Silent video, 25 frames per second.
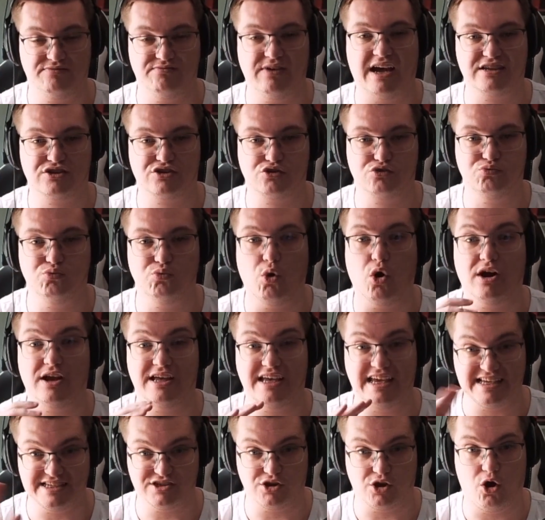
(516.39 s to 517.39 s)
That's what
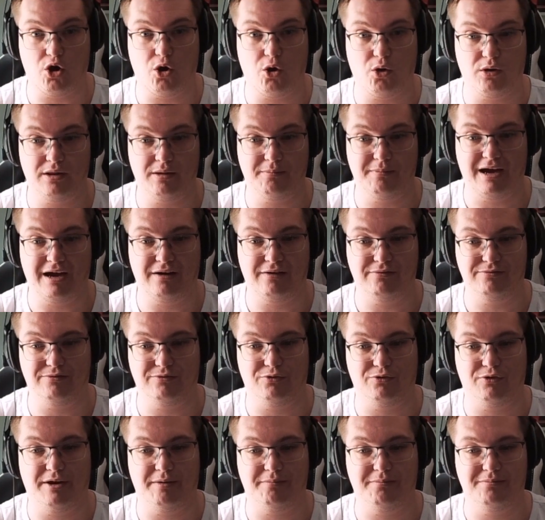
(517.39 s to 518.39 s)
it's all about
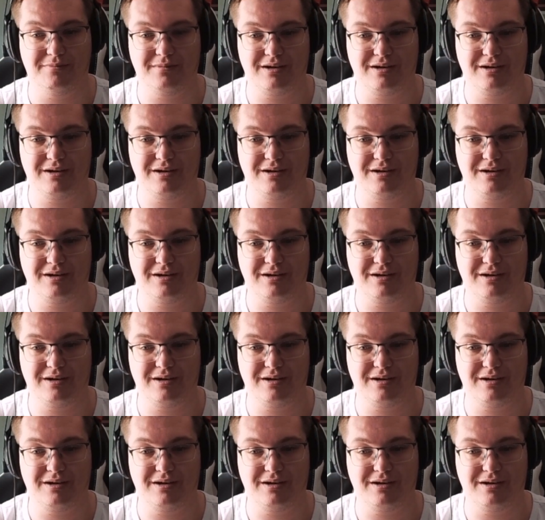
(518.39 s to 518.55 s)
for it.